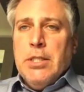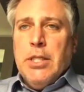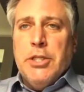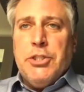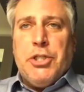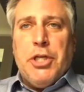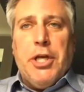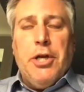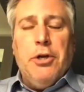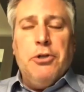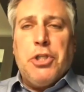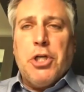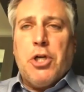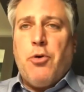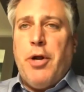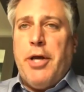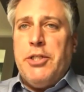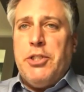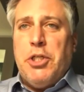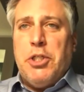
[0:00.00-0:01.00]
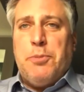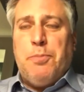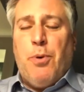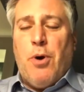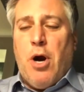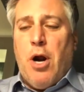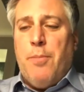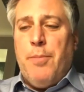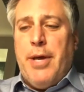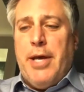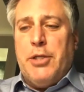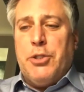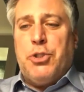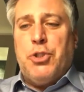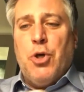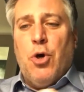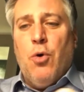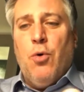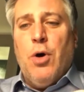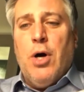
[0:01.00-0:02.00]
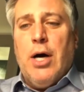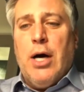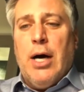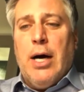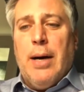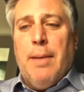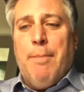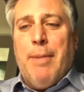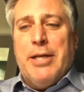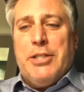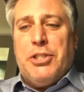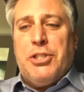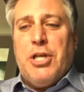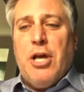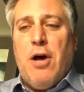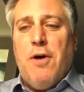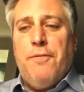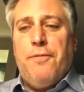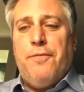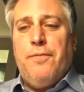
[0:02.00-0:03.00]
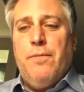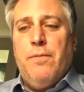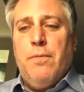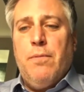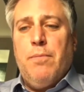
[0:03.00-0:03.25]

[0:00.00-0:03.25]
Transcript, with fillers: Lynchie, here's the craziest part, man. So myself,